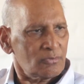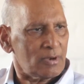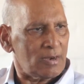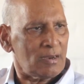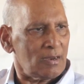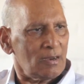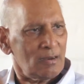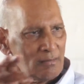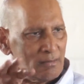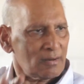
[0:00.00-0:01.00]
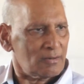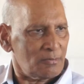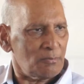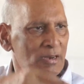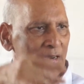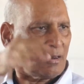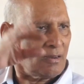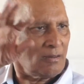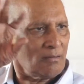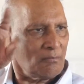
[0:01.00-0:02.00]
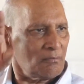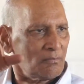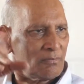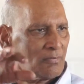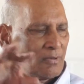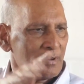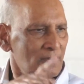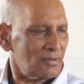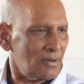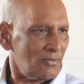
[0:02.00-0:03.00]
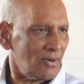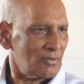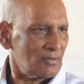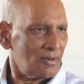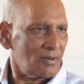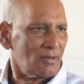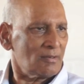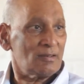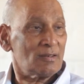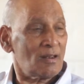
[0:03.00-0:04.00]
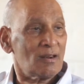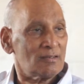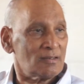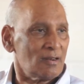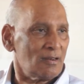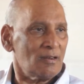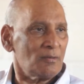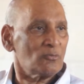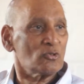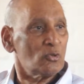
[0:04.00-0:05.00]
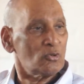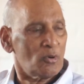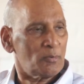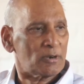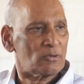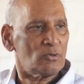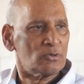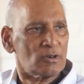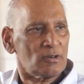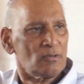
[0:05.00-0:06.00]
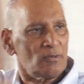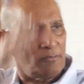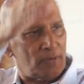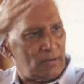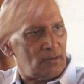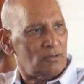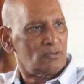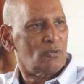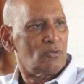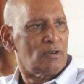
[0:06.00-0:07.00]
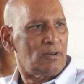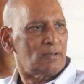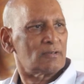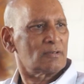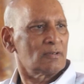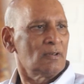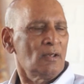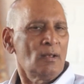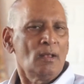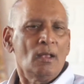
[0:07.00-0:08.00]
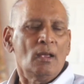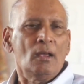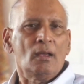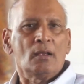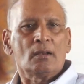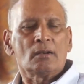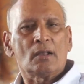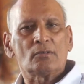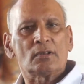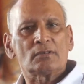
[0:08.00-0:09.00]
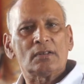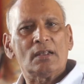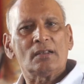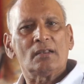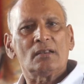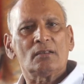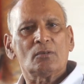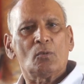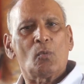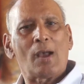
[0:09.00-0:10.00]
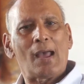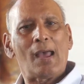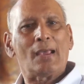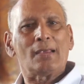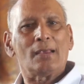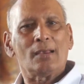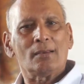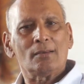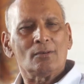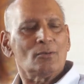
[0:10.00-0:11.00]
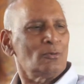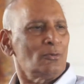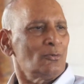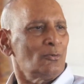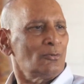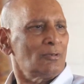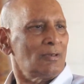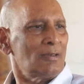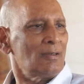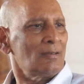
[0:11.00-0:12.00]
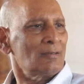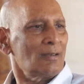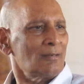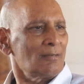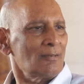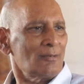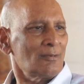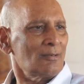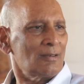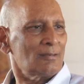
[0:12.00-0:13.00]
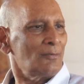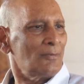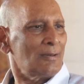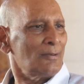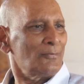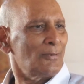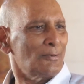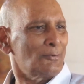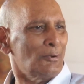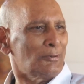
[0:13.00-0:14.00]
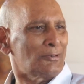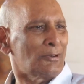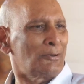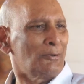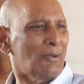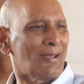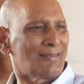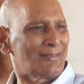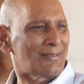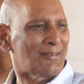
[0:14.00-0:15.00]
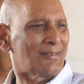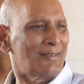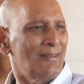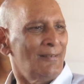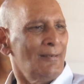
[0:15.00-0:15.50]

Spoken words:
Sri, Lakshmi, etc., etc. These are all synonyms. Go to Amar Kosha, you will find this whole list. Now the thing is, why you use this, and that's a very difficult question to answer.